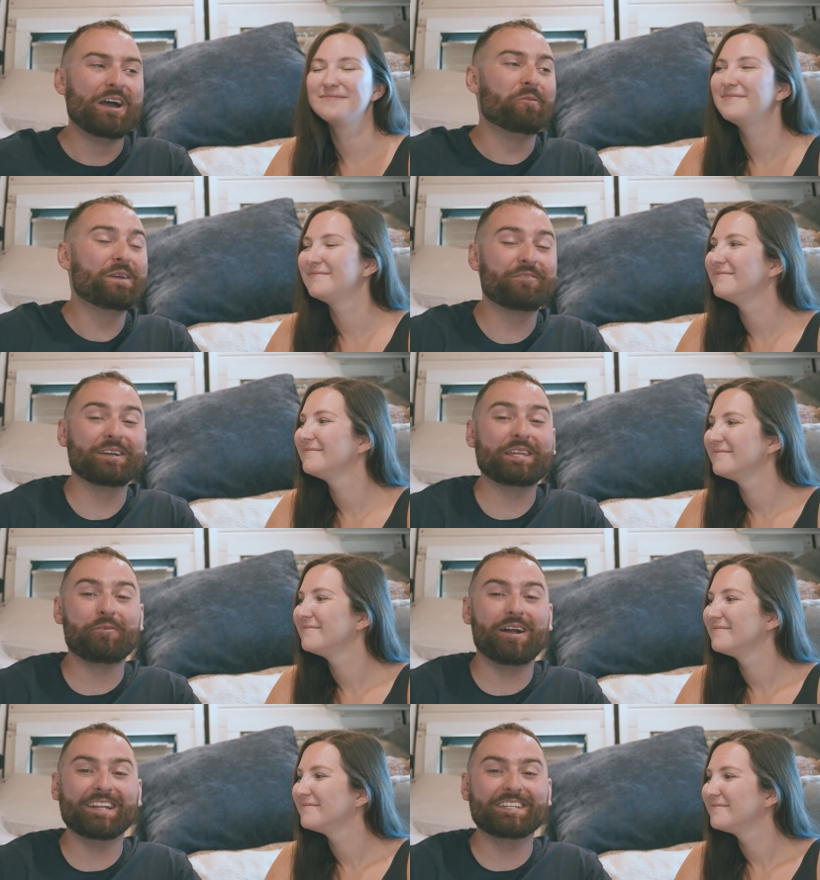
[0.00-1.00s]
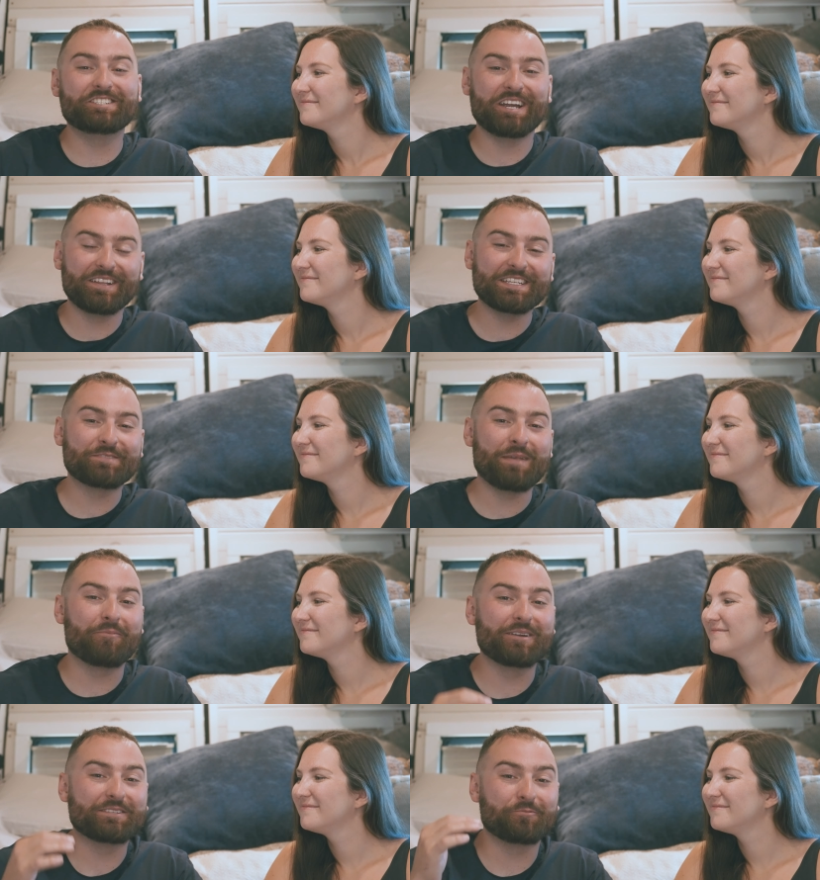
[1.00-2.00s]
Speaker 1: We really wanted to share these
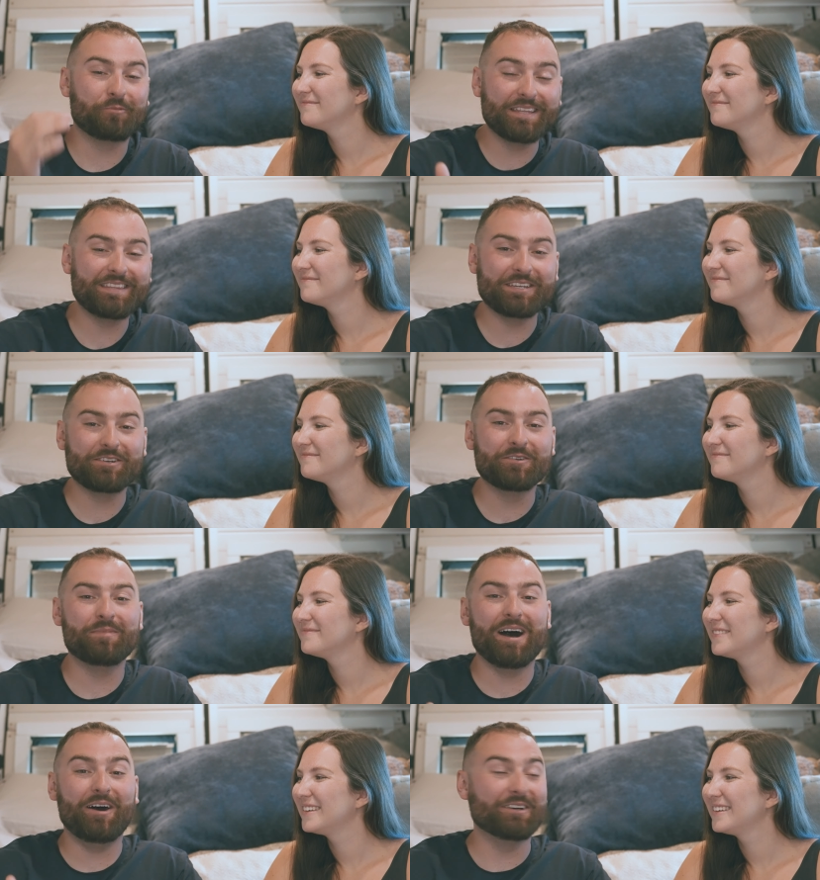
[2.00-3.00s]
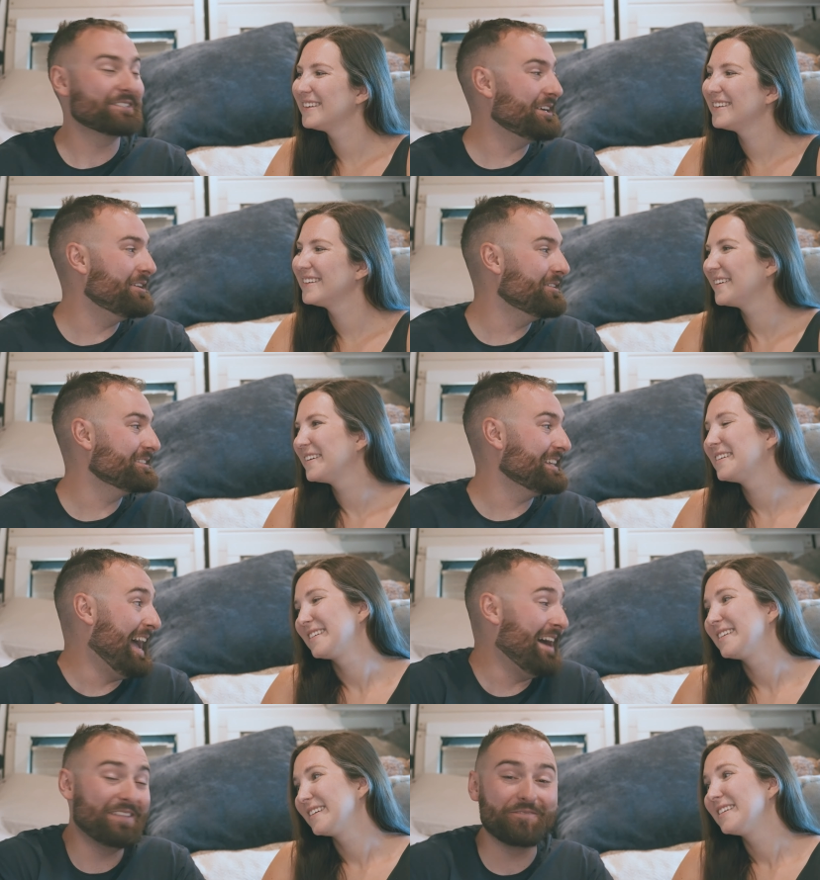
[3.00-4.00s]
memories with you, but also
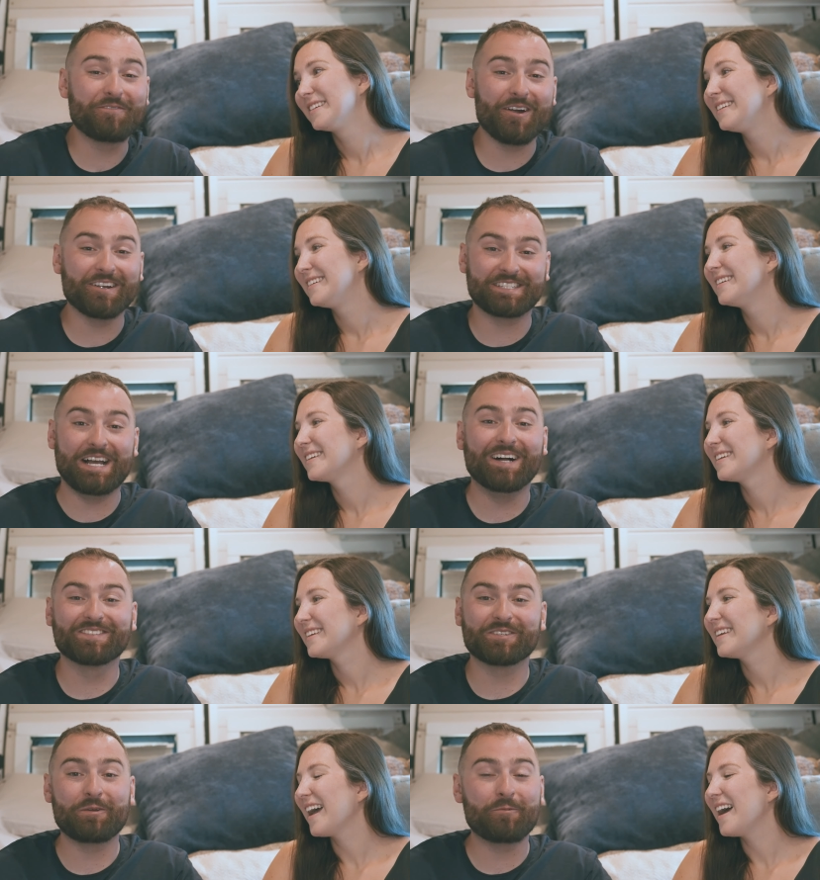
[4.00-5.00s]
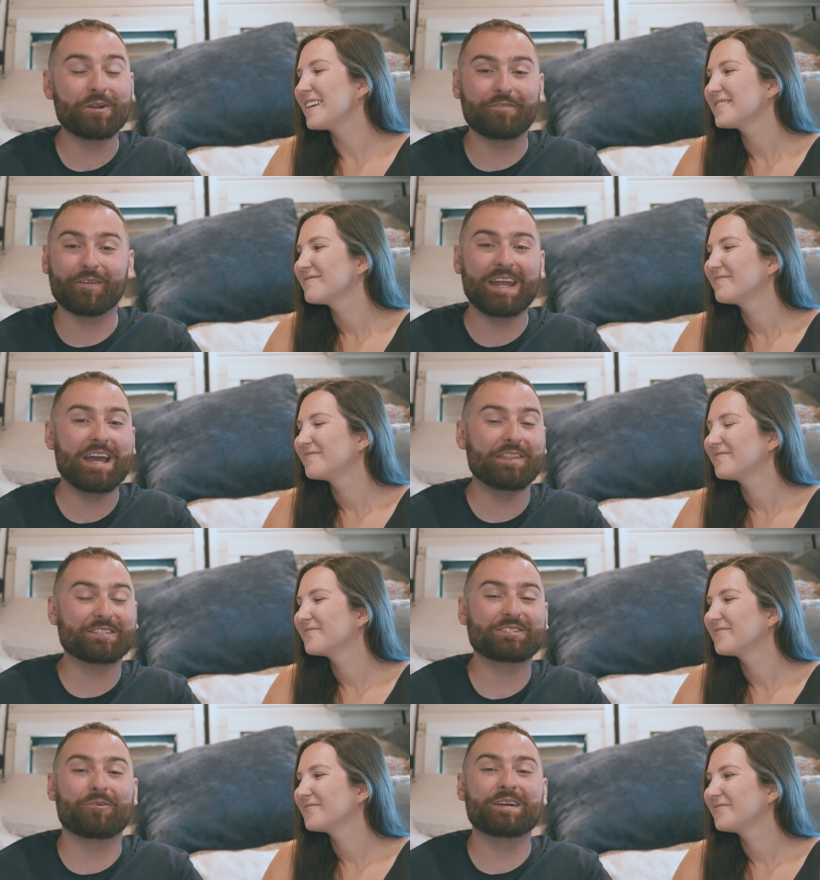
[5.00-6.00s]
have them for ourselves so yeah. we wouldn't forget the
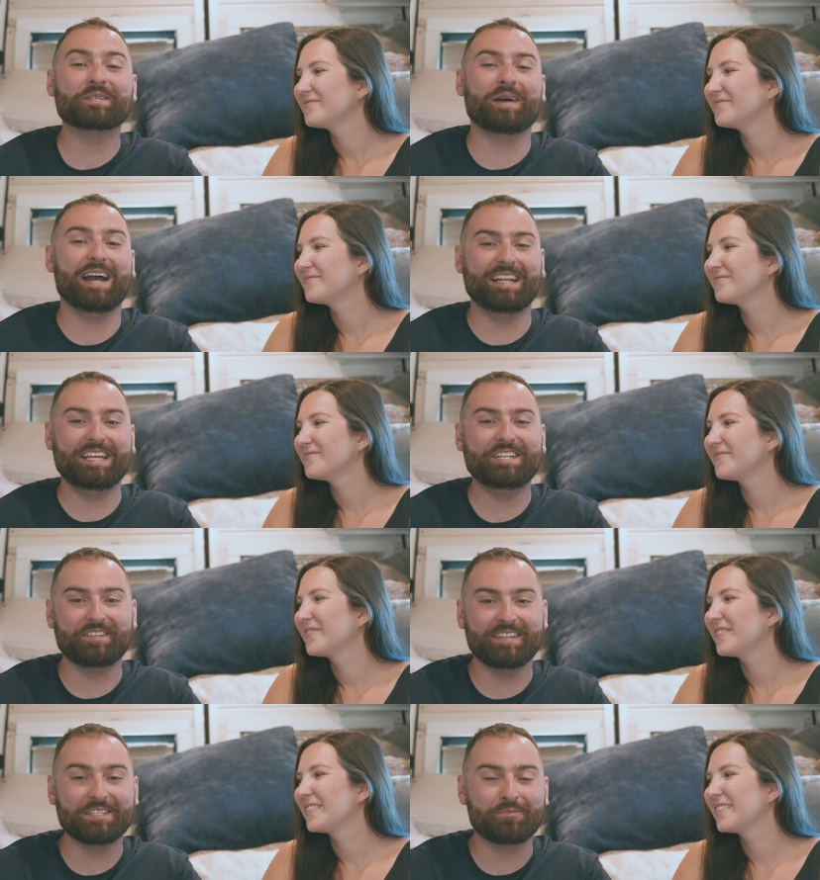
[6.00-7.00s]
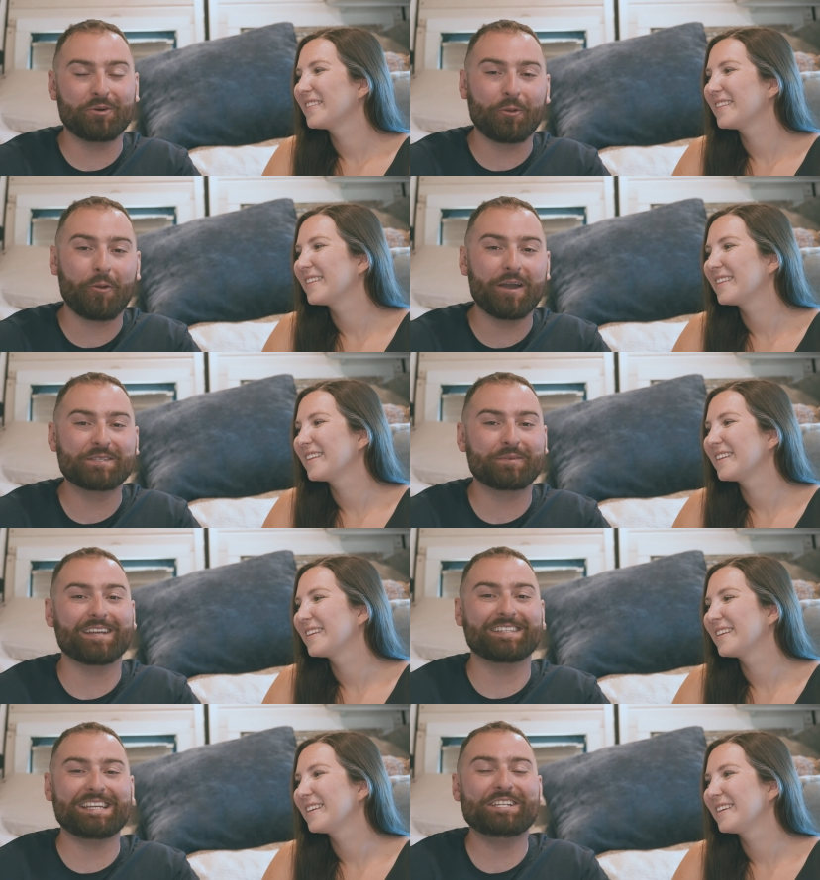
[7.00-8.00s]
stories behind each of these Polaroids
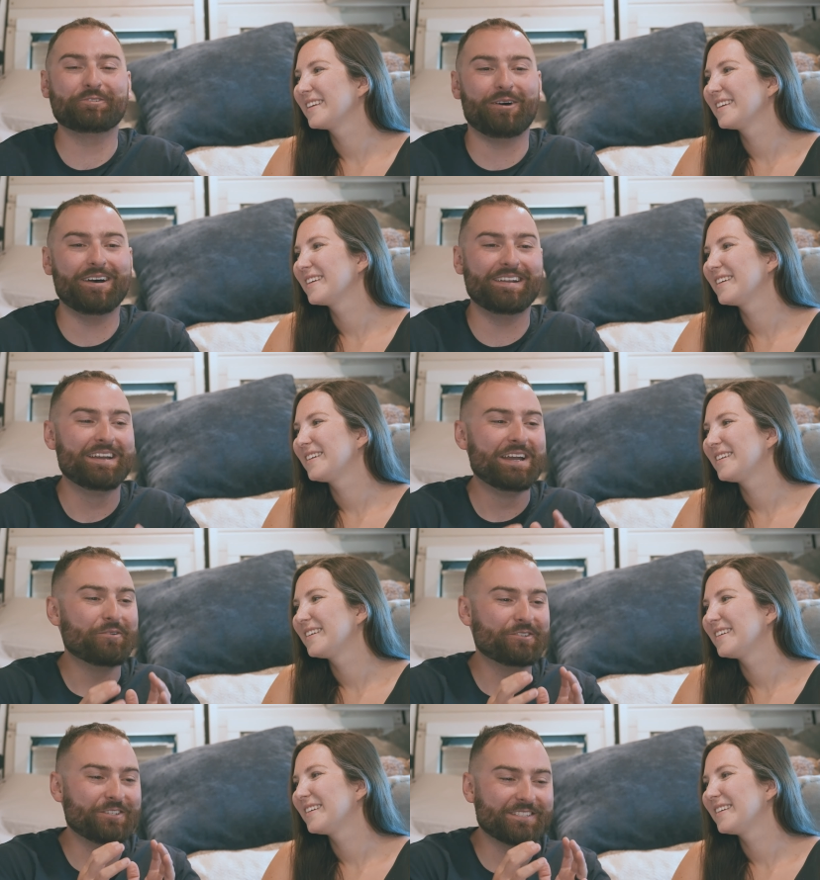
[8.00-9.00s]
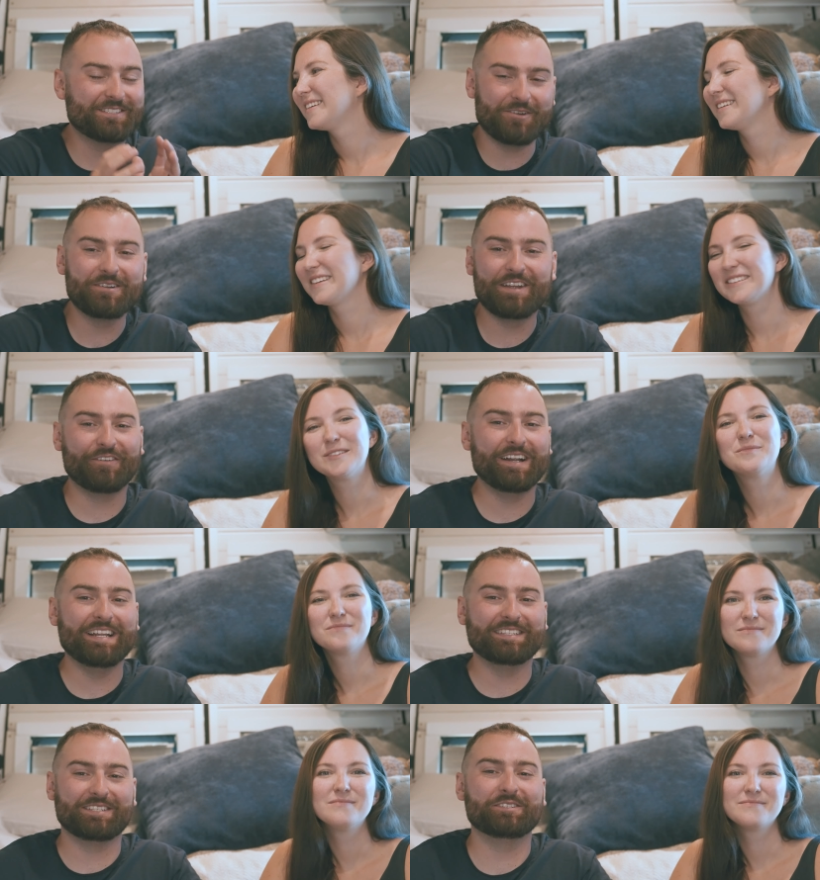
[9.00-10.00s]
because each one was just so different
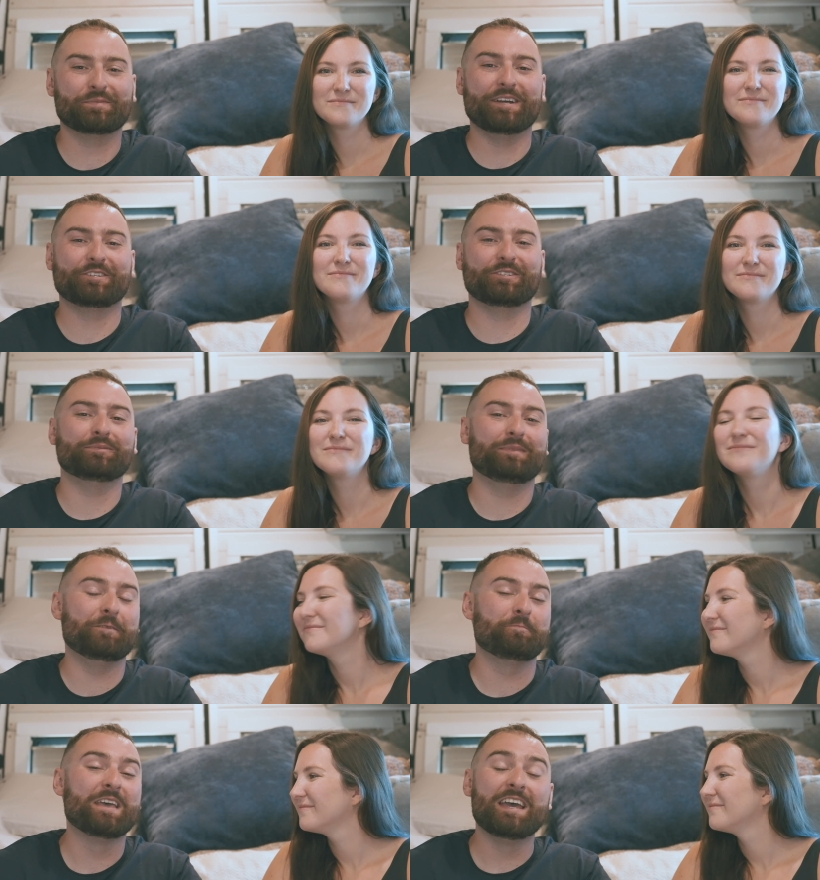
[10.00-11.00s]
and so special. But